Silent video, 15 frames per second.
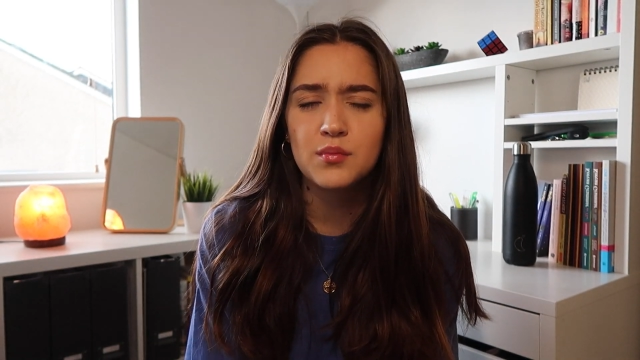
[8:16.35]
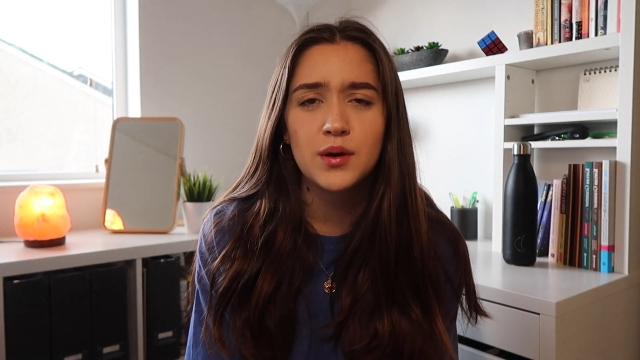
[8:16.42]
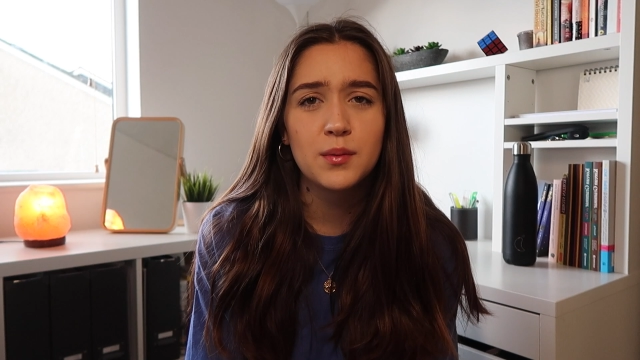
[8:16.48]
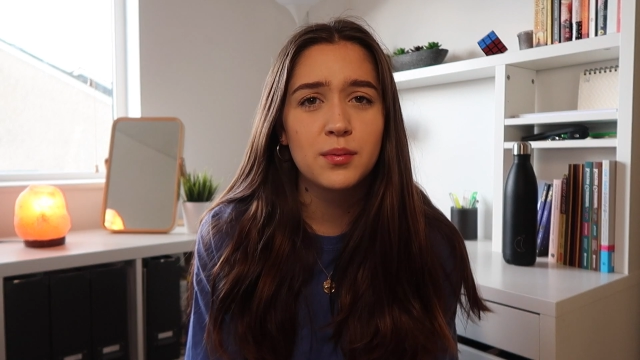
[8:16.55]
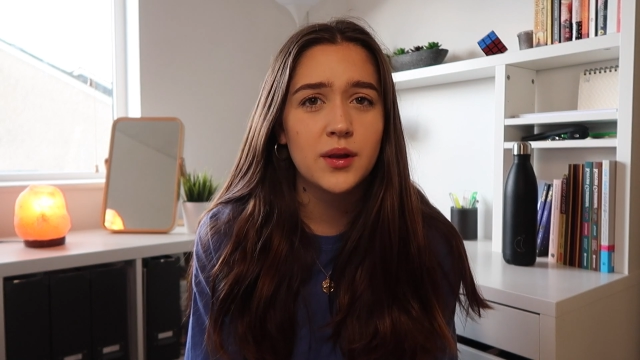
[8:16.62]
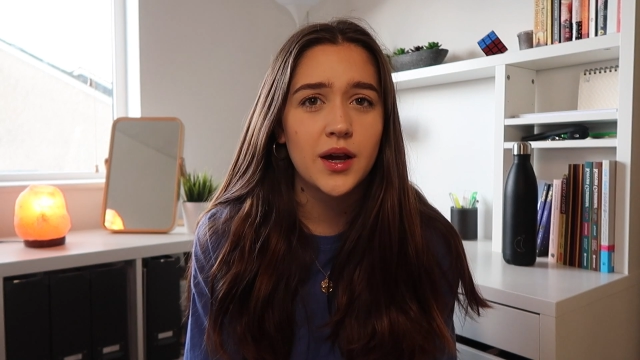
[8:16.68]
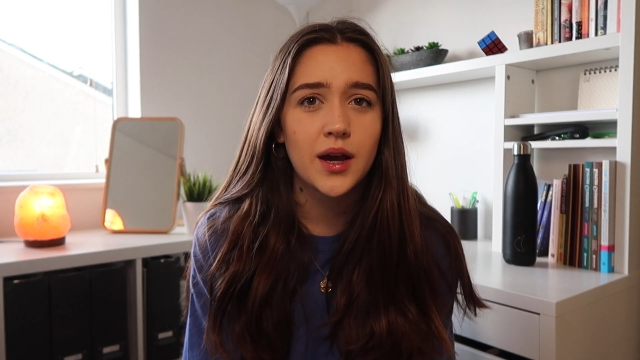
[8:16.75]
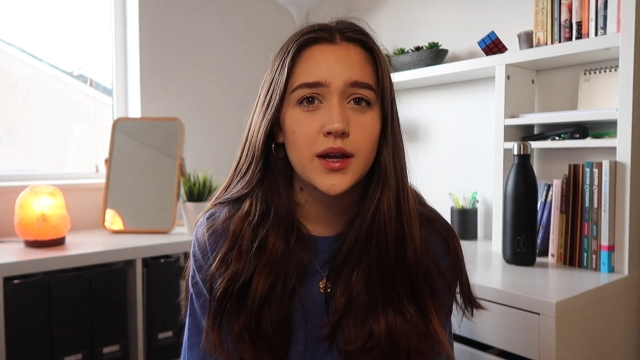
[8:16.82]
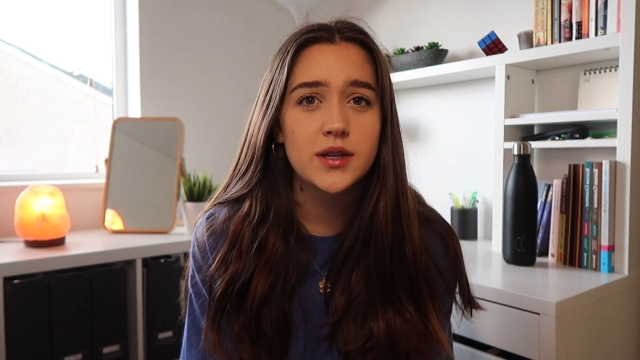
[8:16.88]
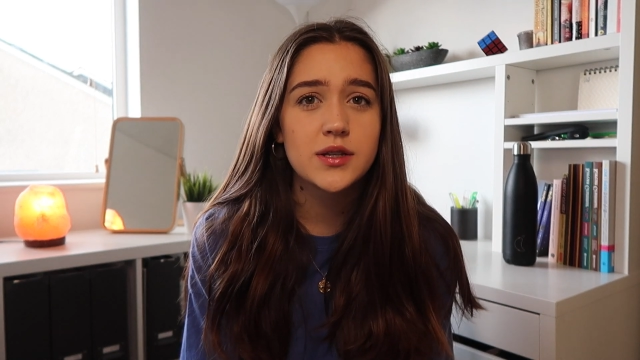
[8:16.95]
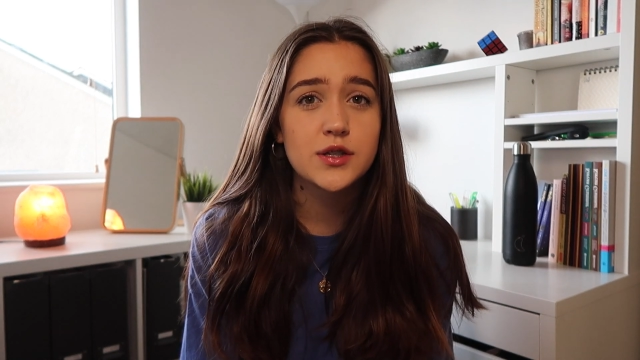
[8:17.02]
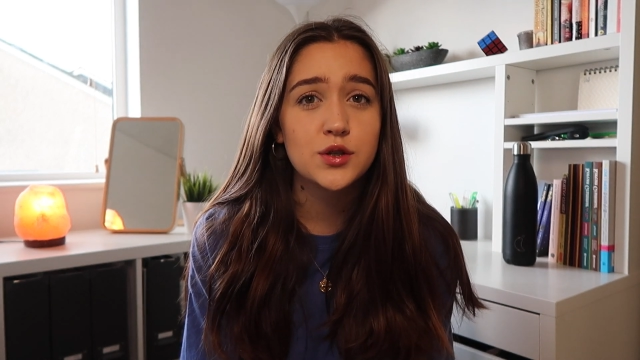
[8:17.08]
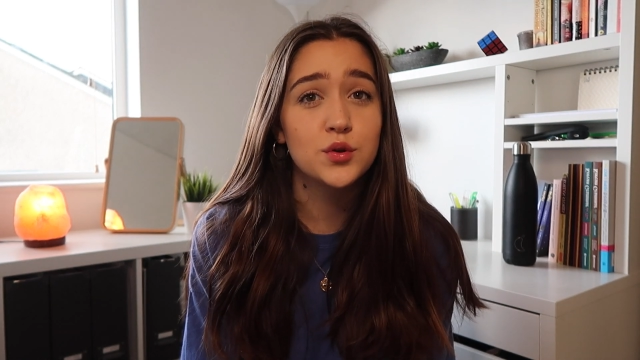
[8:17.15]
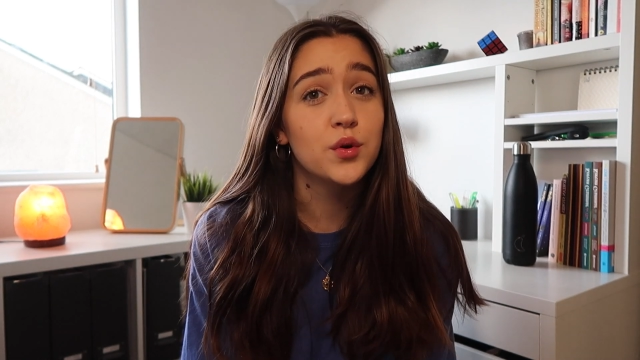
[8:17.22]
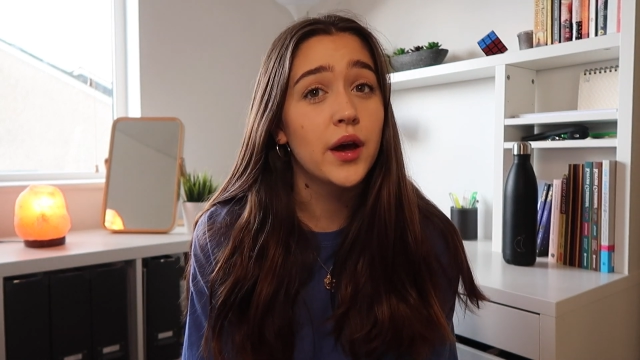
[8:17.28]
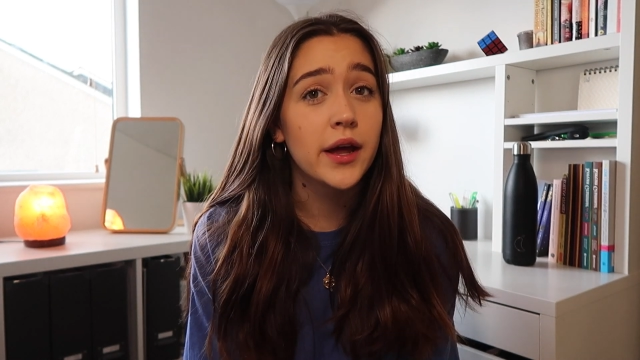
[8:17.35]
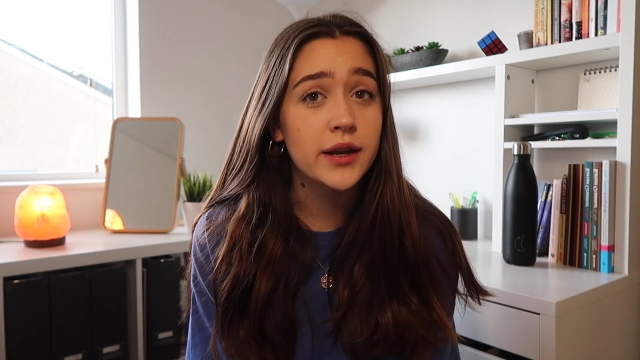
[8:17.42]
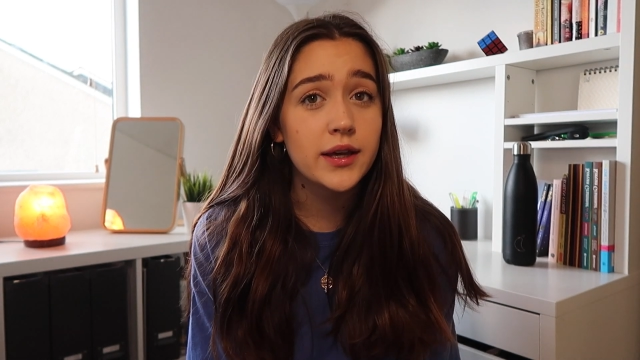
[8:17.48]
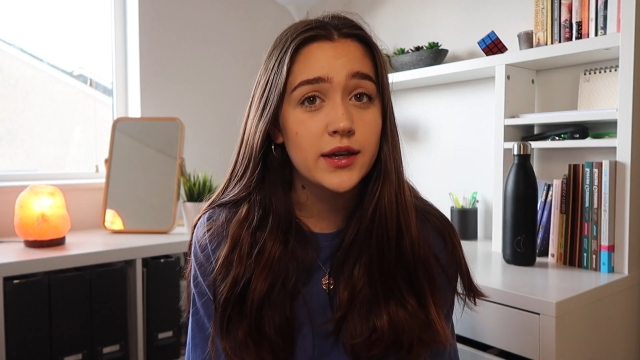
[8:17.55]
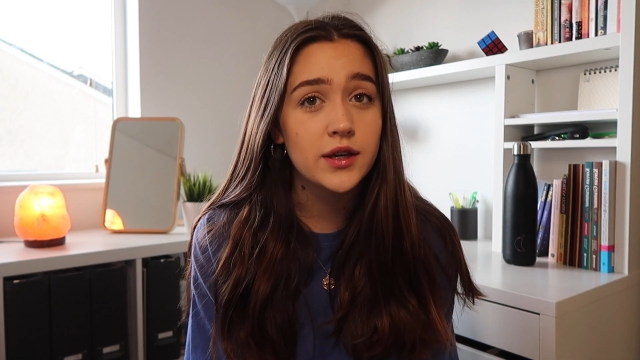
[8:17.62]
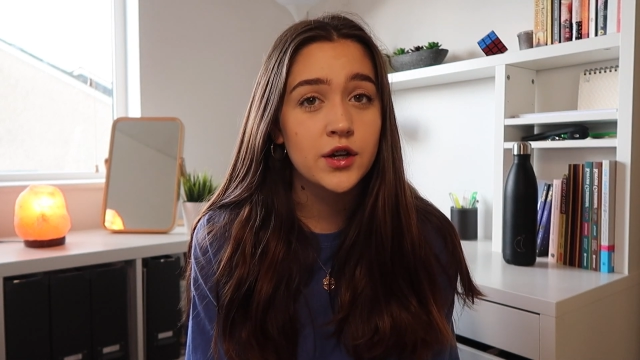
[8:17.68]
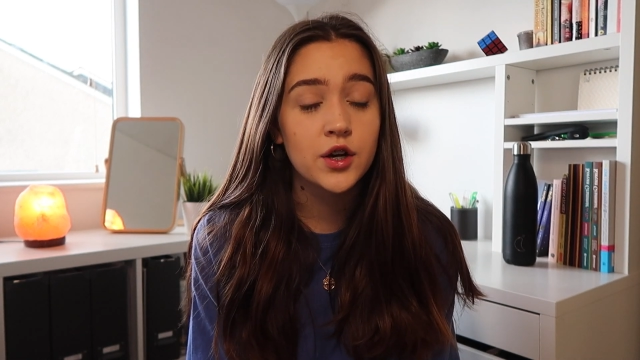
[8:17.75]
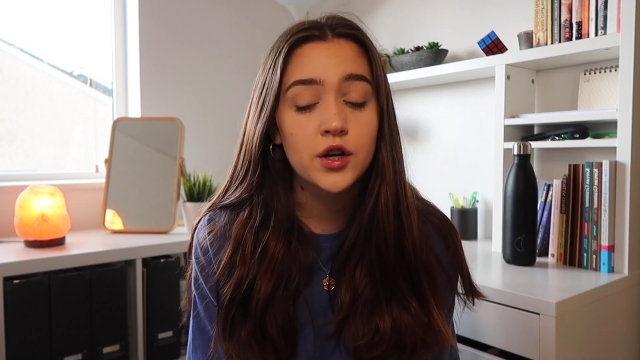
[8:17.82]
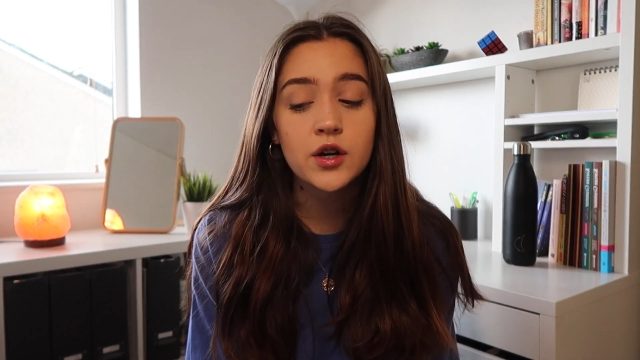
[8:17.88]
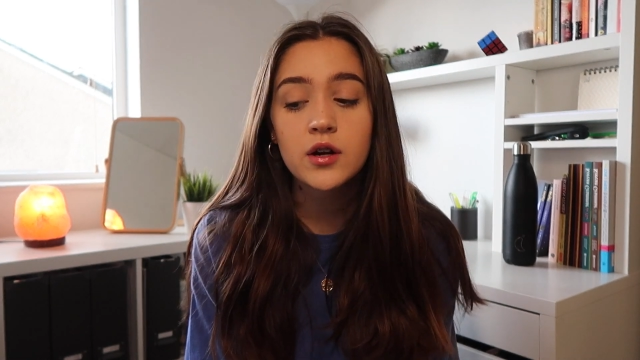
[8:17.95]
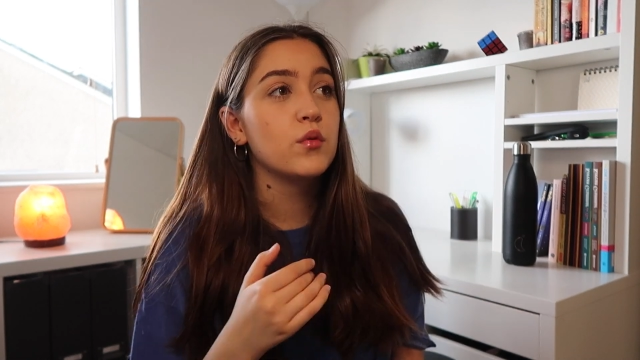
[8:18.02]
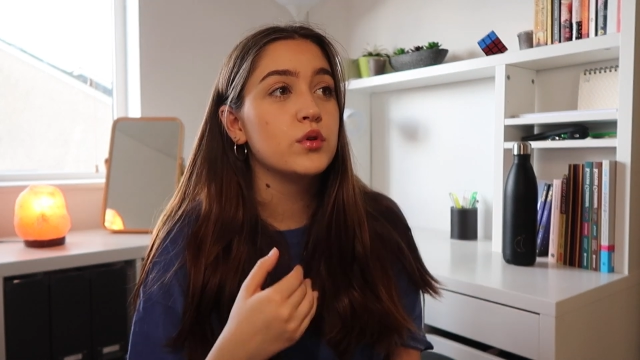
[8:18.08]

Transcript: be applied to any year.